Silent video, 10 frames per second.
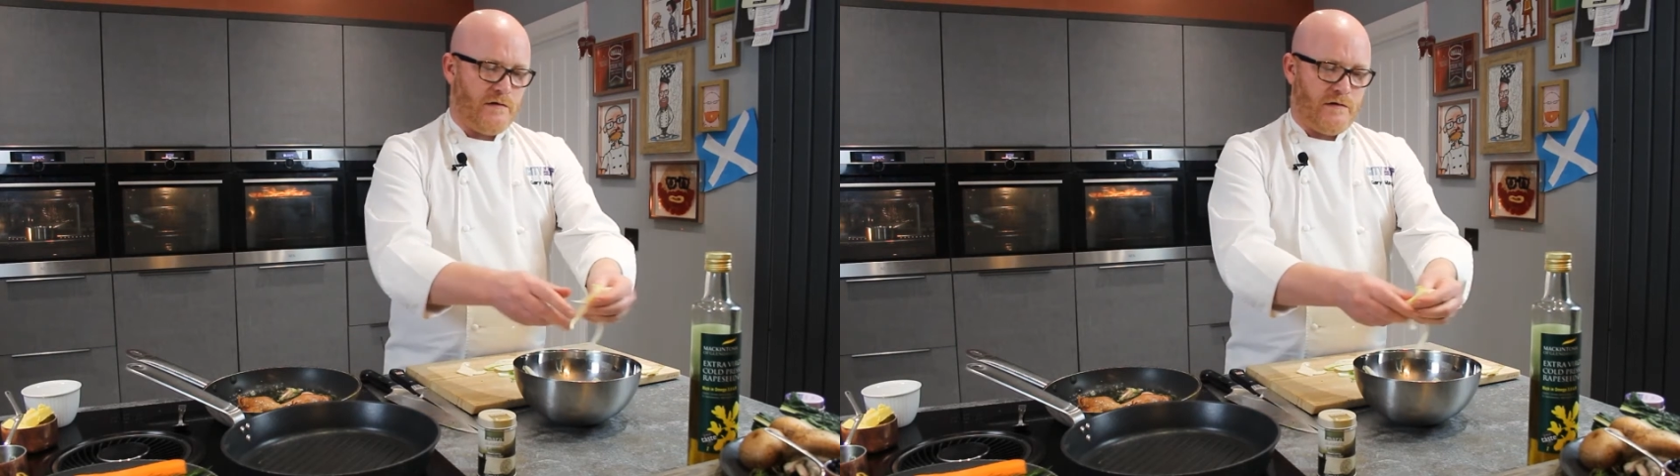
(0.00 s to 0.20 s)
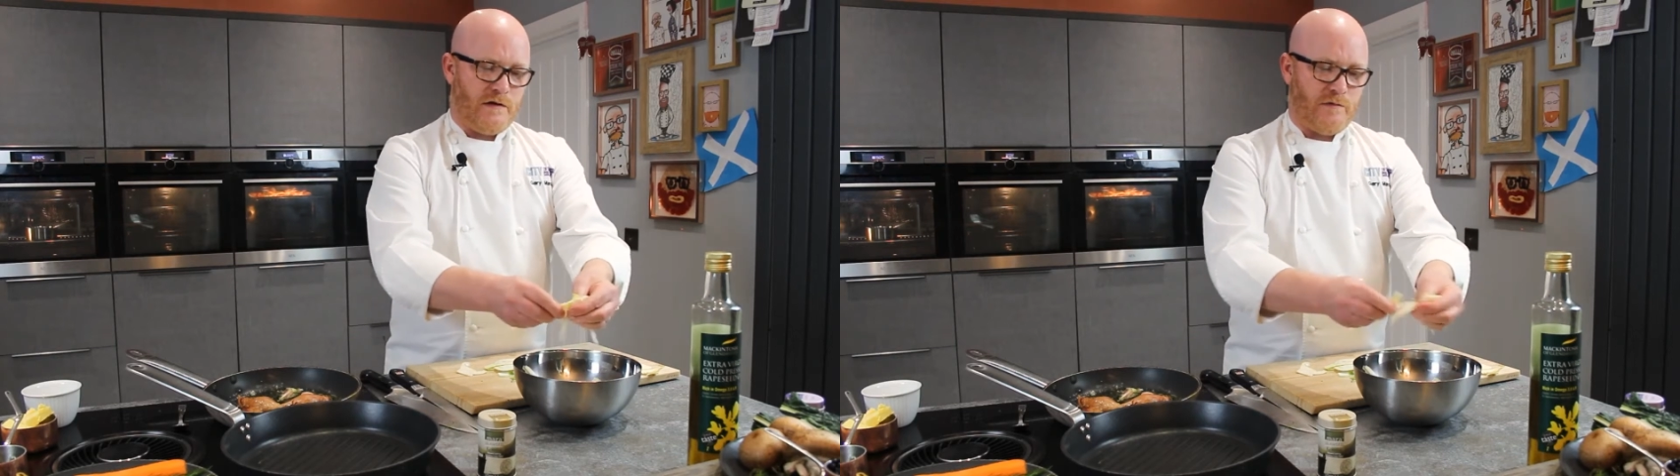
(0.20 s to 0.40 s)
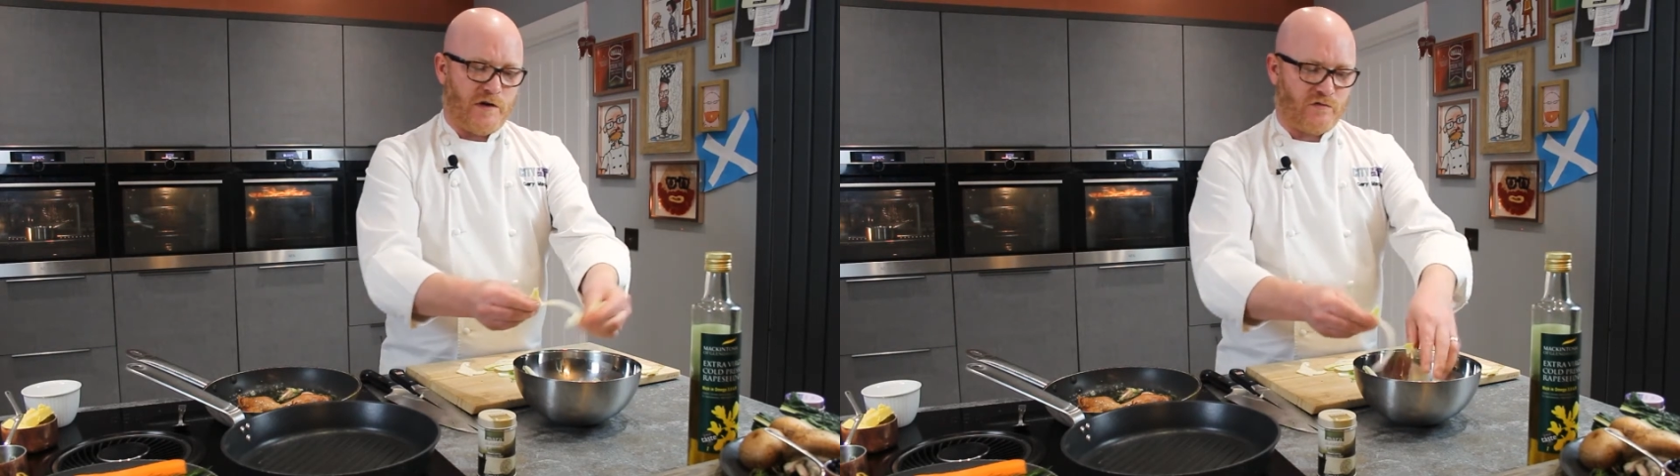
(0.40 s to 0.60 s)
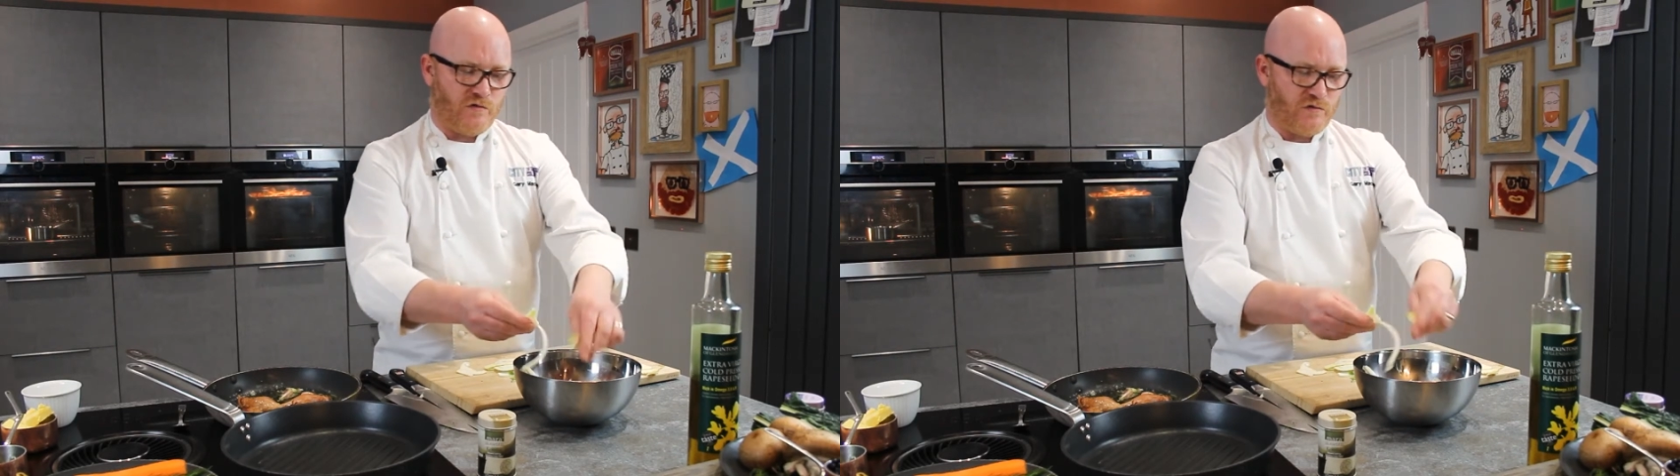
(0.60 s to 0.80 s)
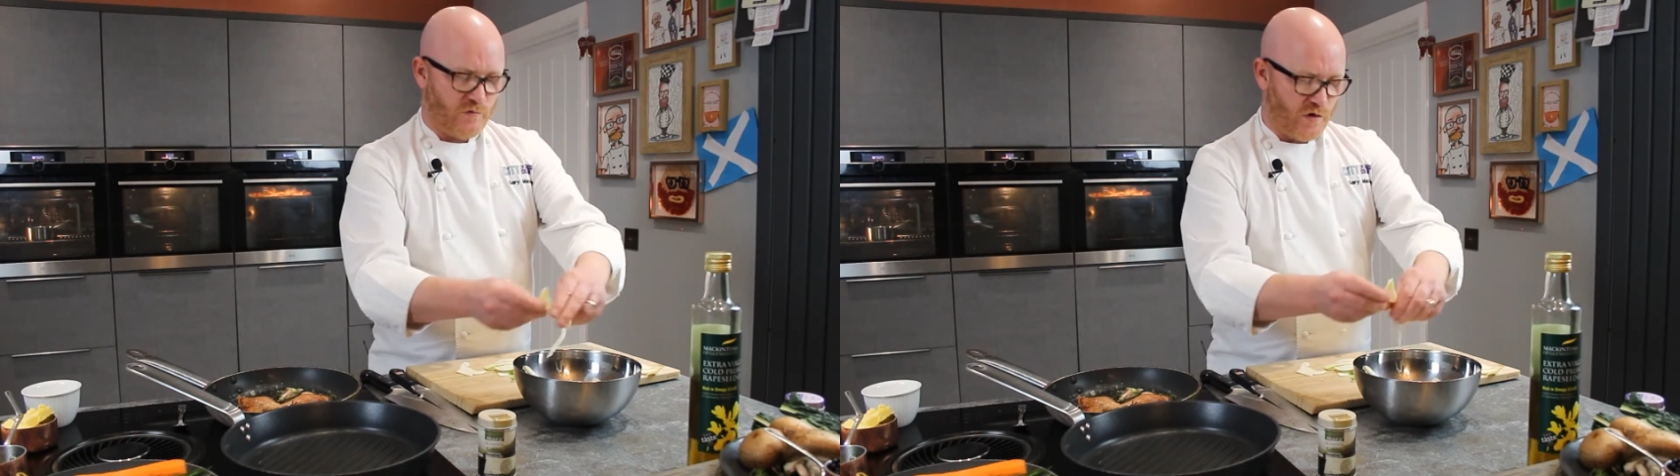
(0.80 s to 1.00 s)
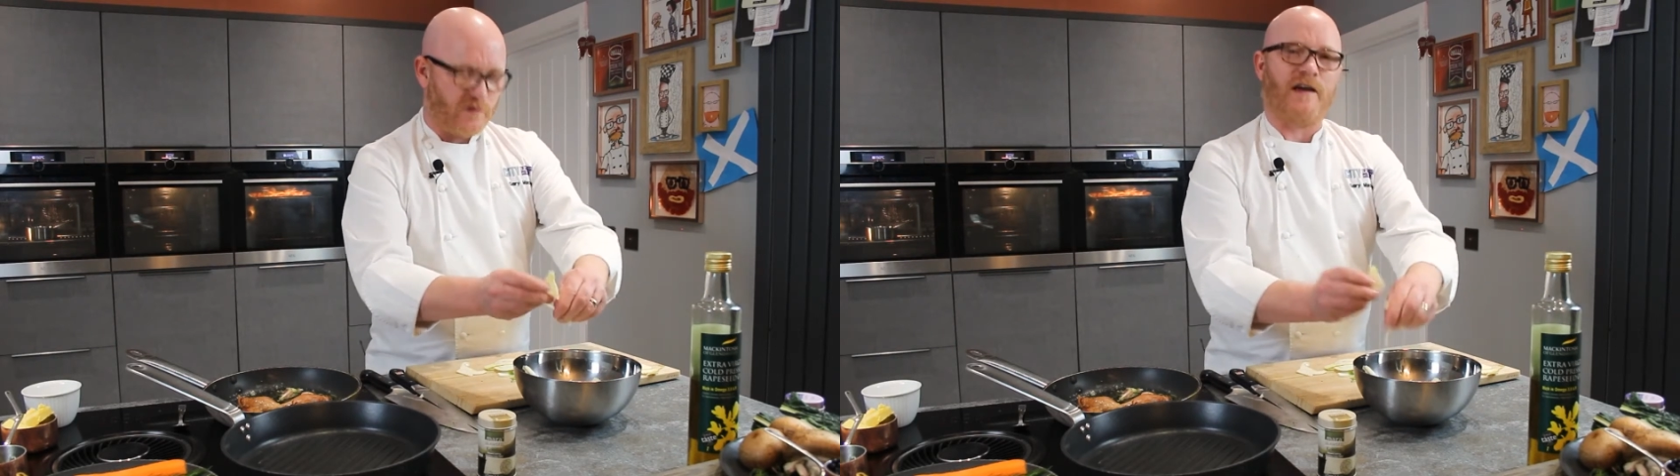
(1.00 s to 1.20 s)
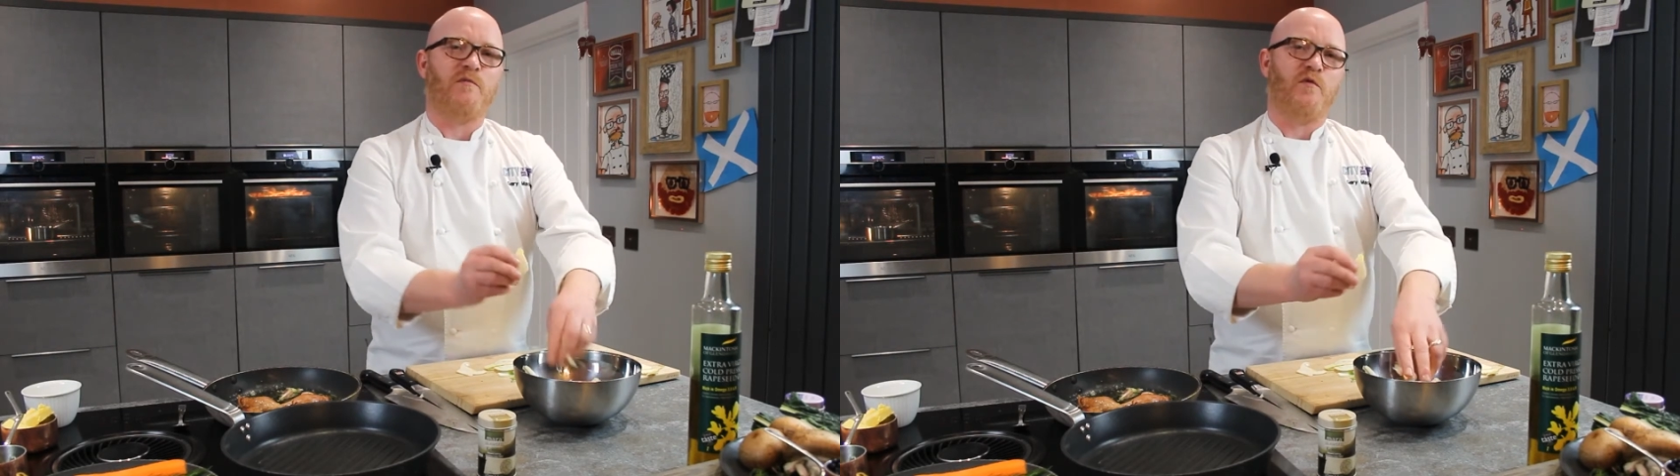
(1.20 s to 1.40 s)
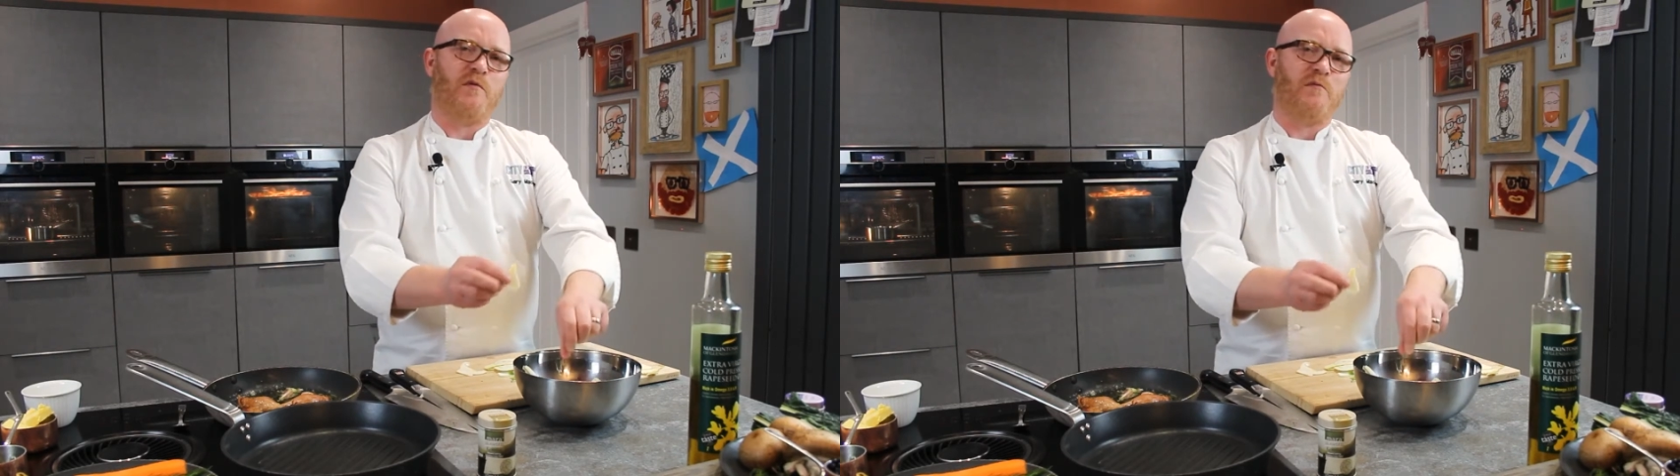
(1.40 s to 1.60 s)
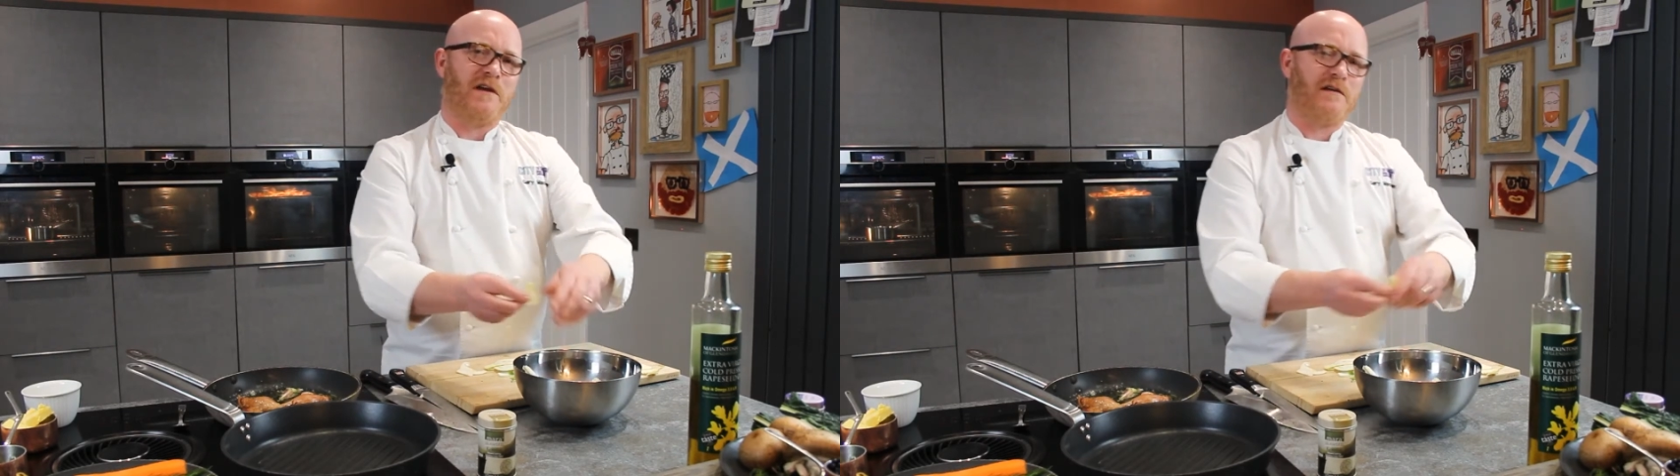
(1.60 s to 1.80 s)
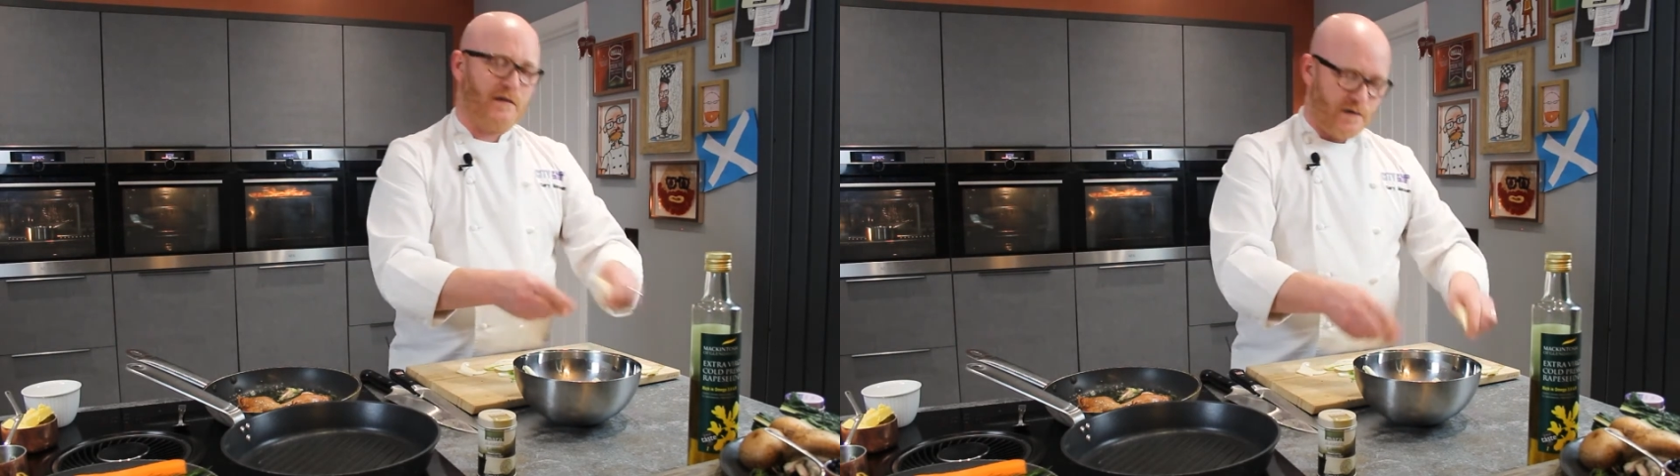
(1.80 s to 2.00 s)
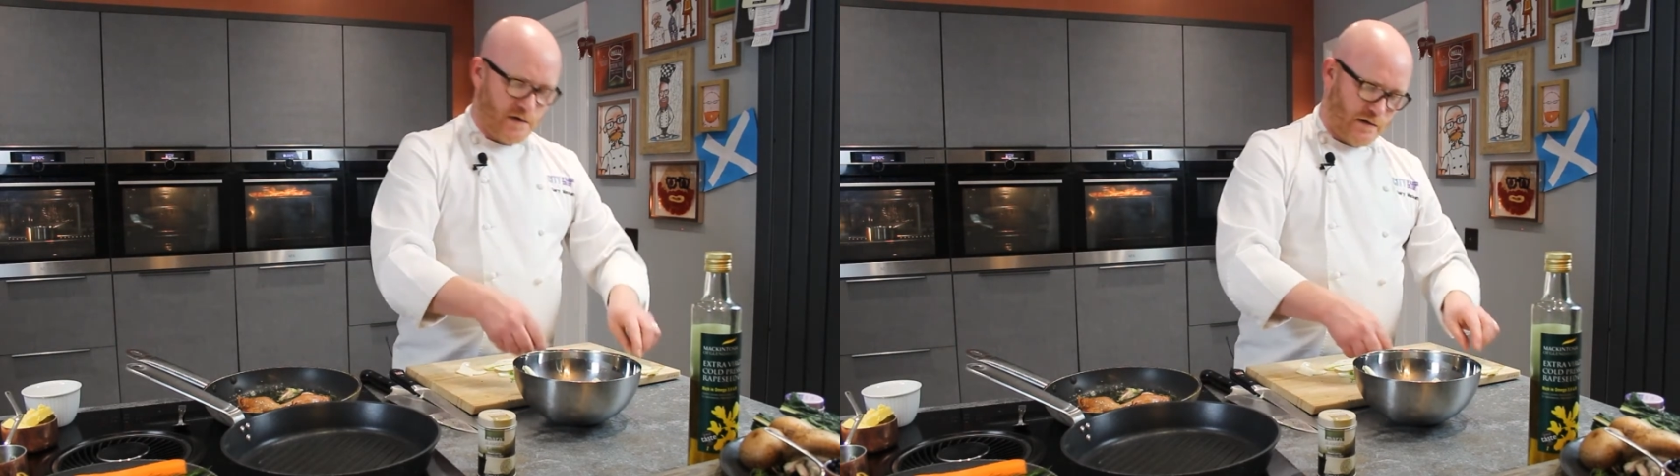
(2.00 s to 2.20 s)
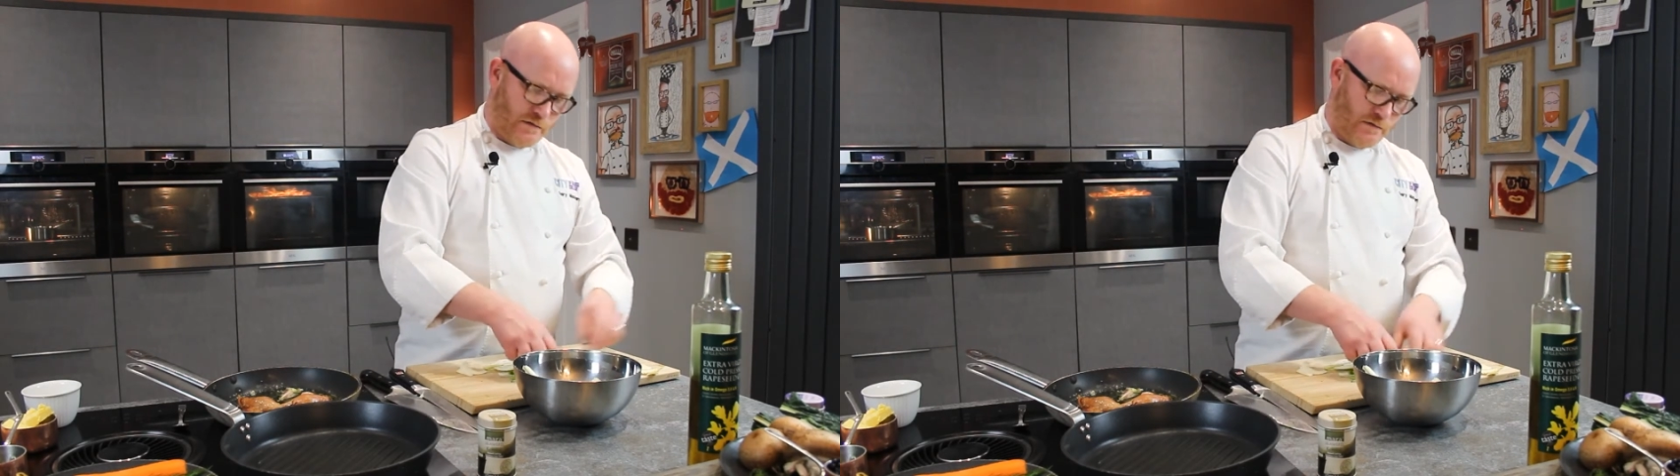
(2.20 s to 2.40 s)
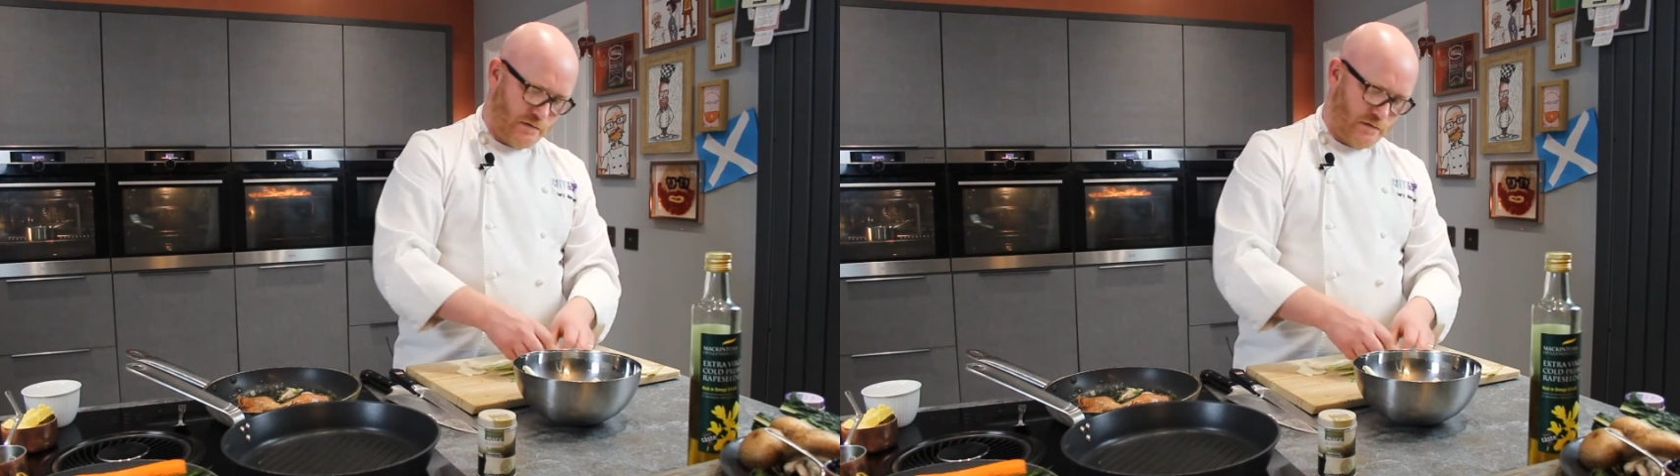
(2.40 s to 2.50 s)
And then when I told him what time we were making it at,